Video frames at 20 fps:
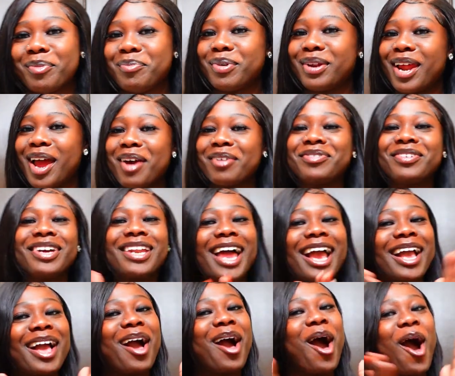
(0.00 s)
But I feel
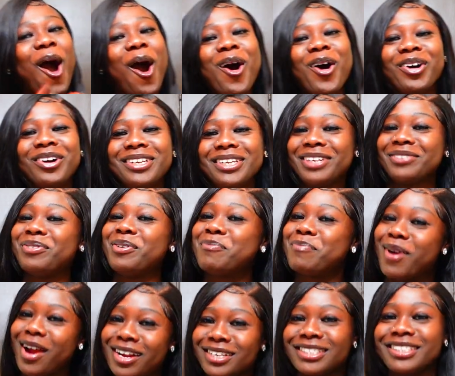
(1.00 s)
like a whole
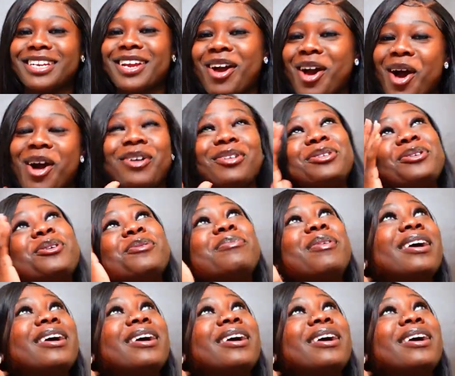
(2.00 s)
different person, a whole new